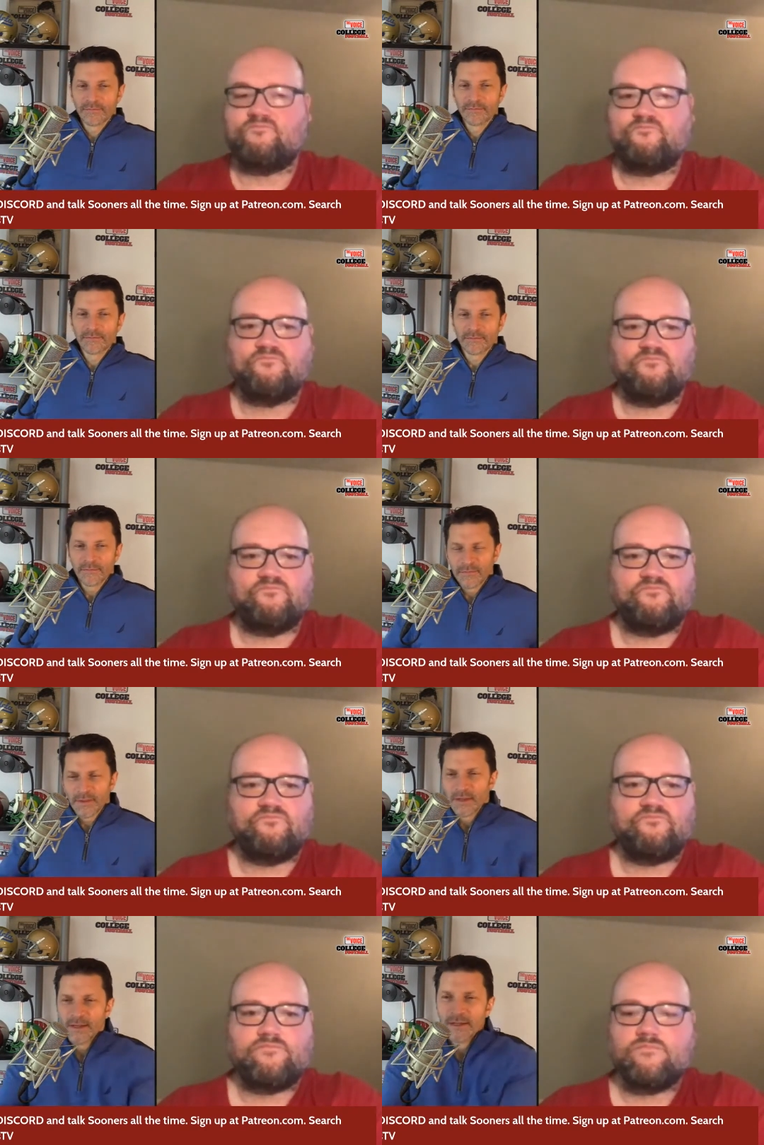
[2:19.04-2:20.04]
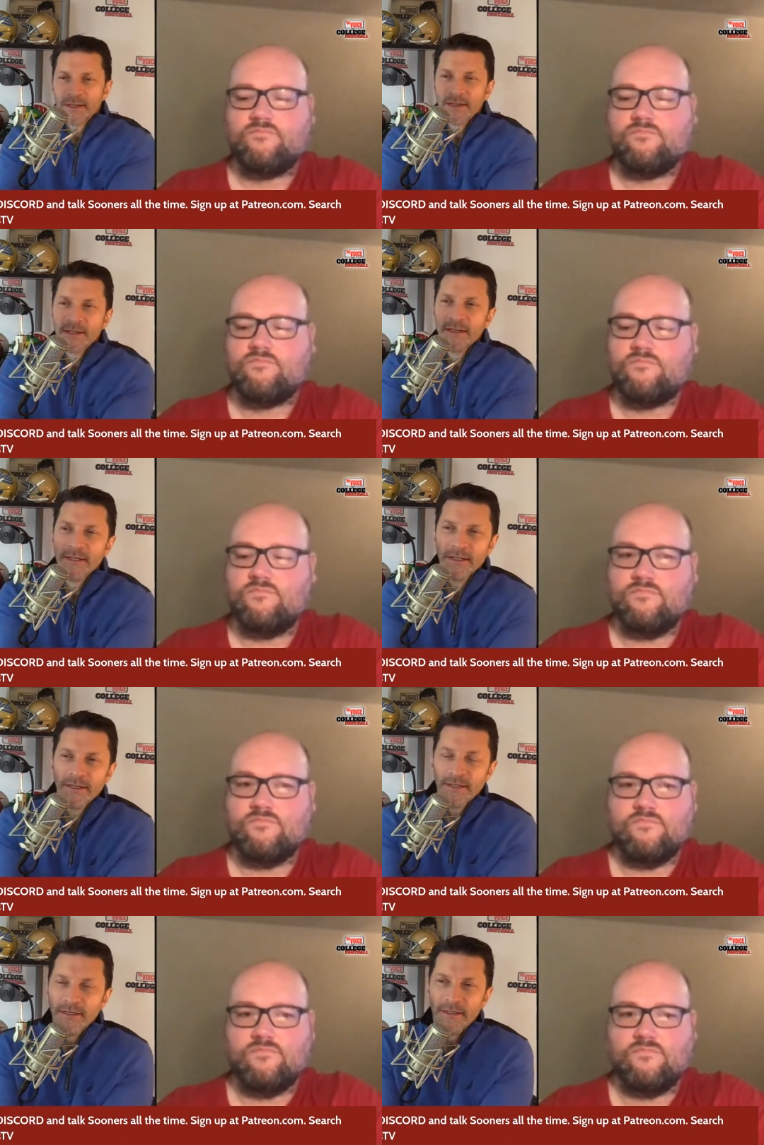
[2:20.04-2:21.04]

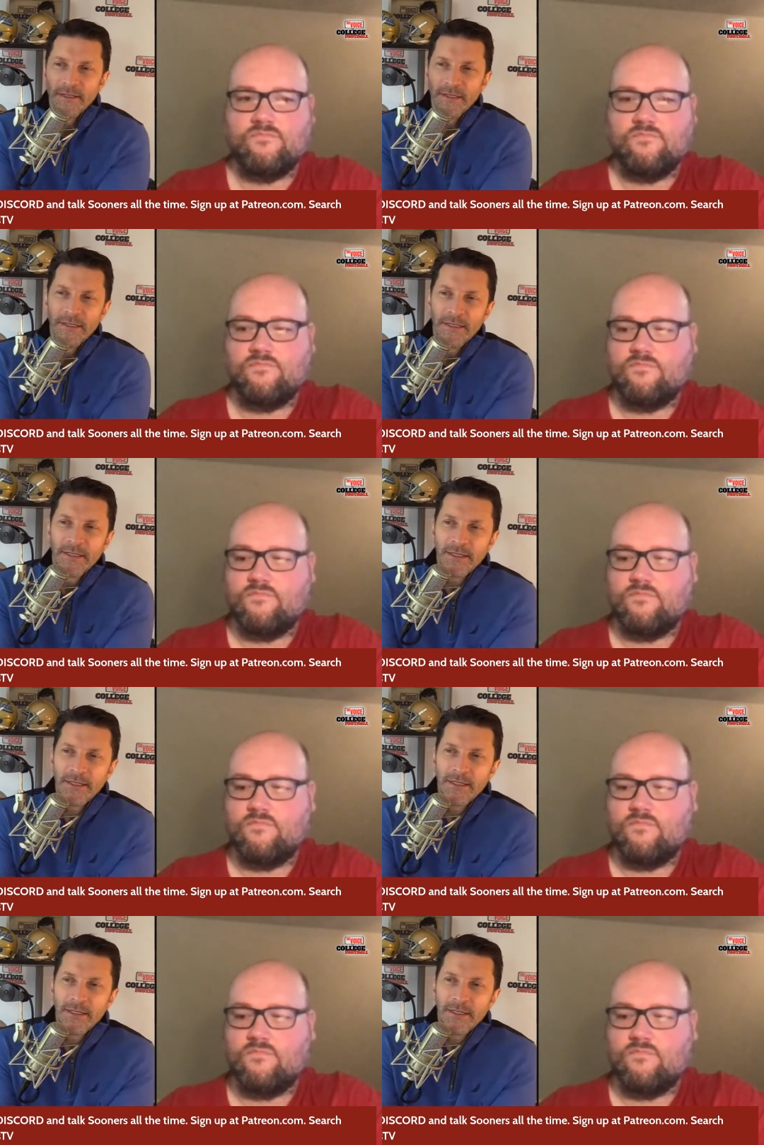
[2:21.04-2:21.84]
(no one is talking)